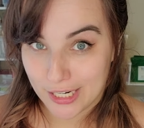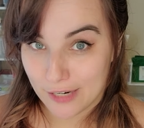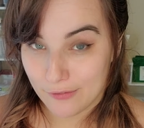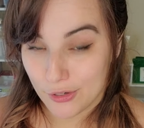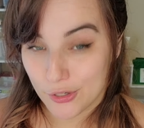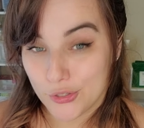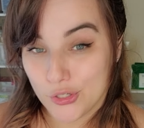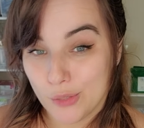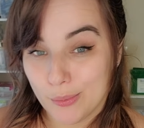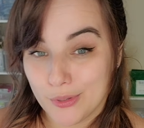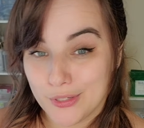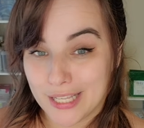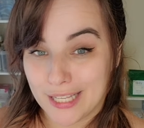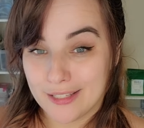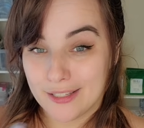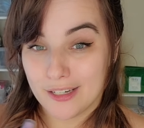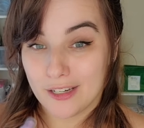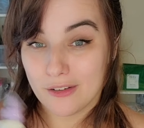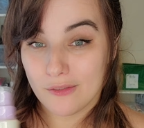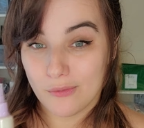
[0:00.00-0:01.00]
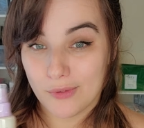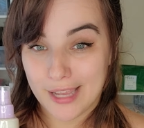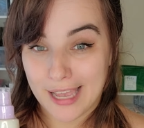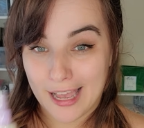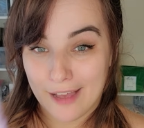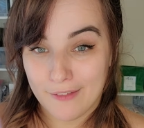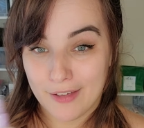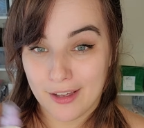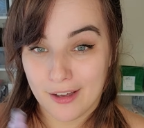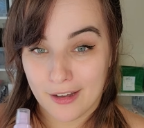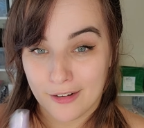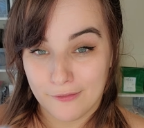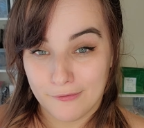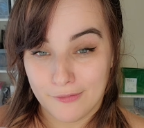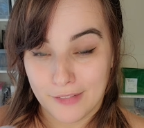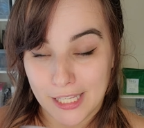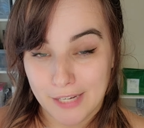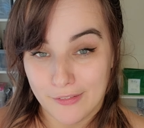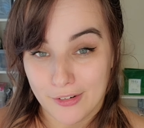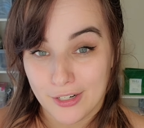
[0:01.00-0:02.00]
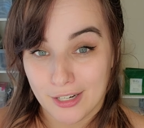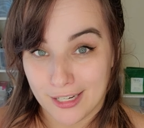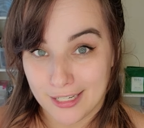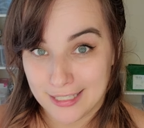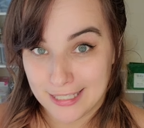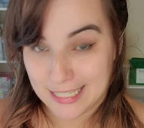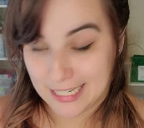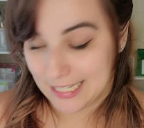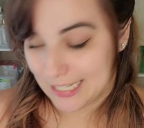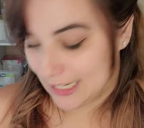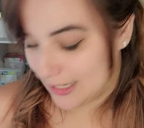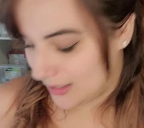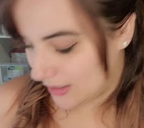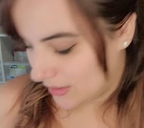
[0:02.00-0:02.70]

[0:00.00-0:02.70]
If you're super sensitive, we have it unflavored, unscented.